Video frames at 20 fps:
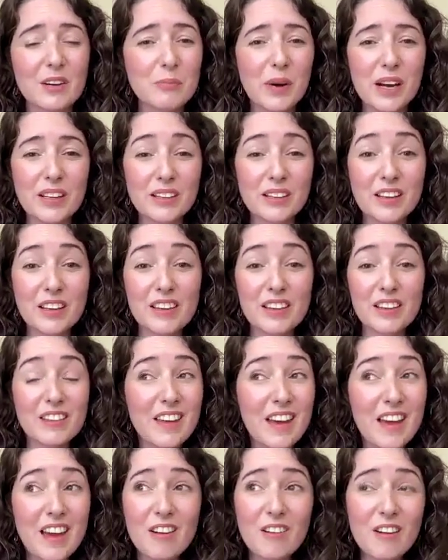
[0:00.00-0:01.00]
But
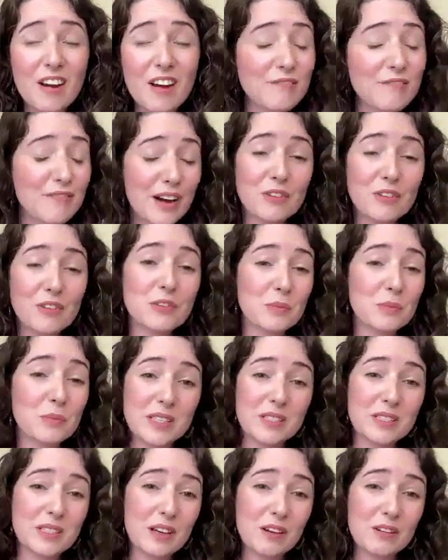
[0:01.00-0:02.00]
there I found
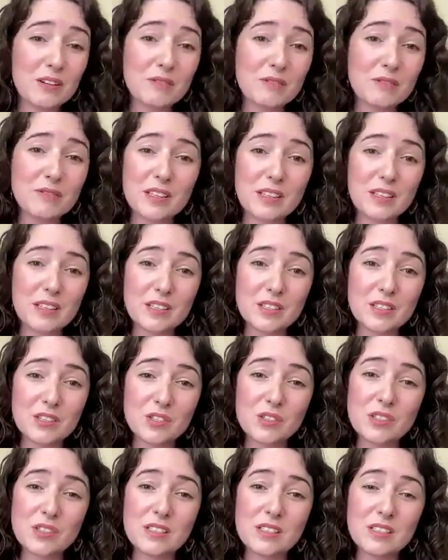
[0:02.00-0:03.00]
myself in this
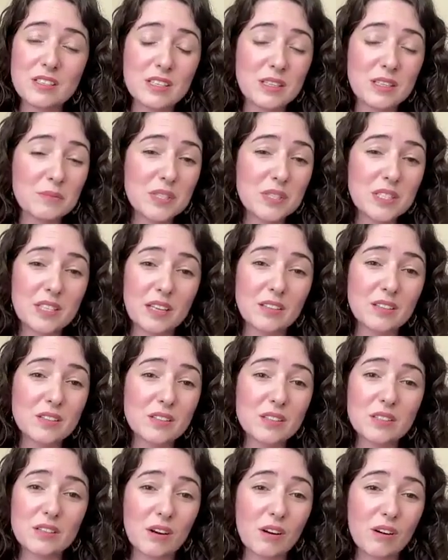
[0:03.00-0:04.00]
deep
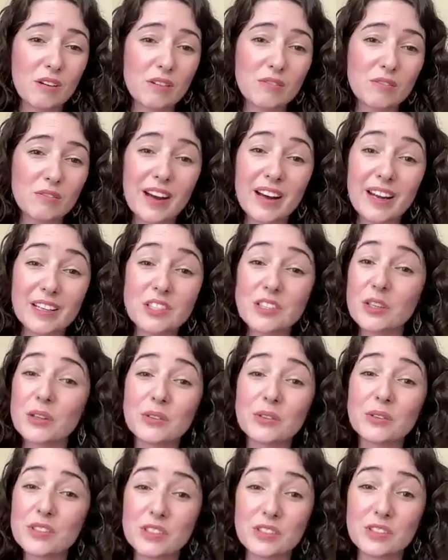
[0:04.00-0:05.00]
sense of, I
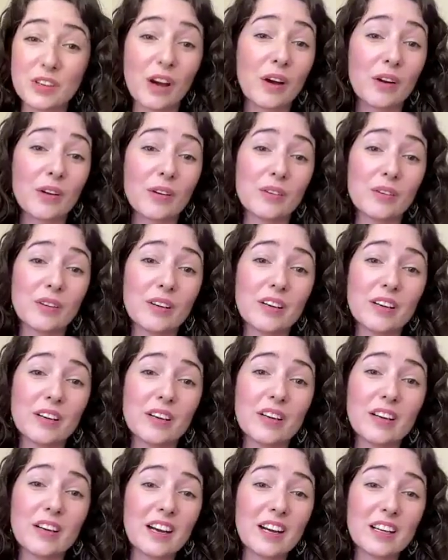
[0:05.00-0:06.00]
don't know.
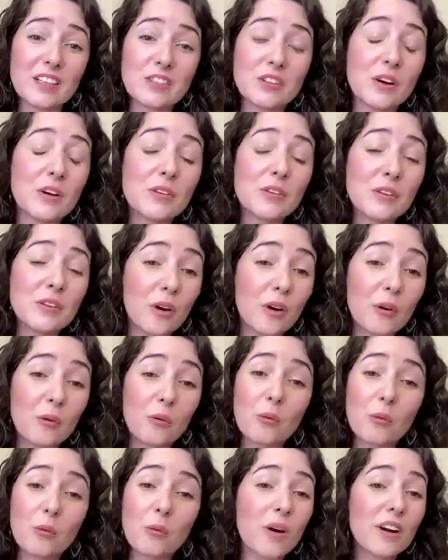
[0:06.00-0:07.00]
I don't
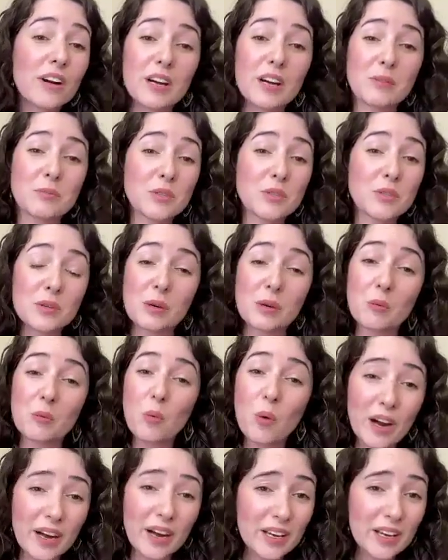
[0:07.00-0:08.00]
know what I'm doing,
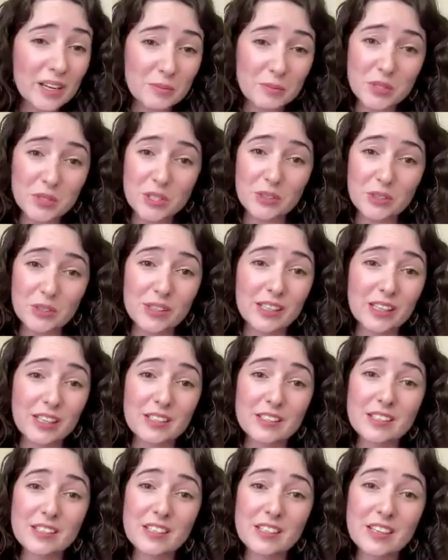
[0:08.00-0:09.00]
why I'm doing
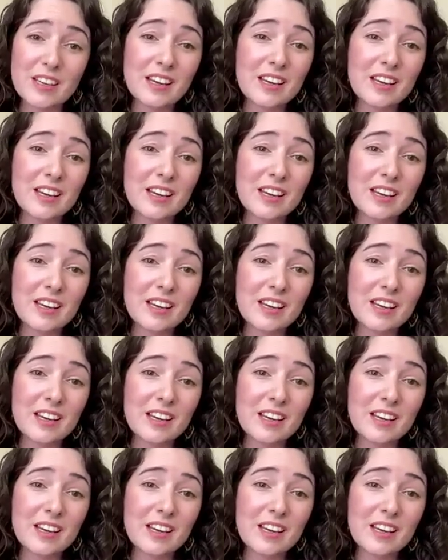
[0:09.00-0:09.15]
it.